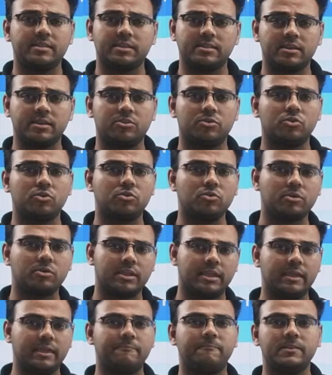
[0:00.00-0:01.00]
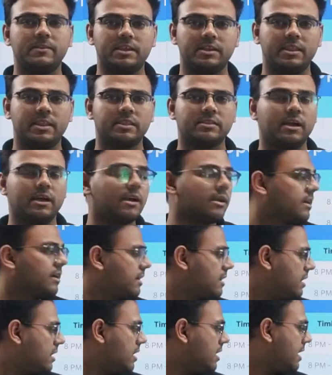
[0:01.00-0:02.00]
suggest you to keep visiting the
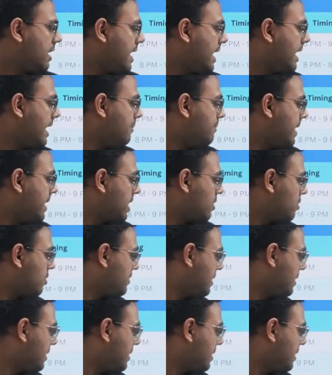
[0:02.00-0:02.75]
IIM Bangalore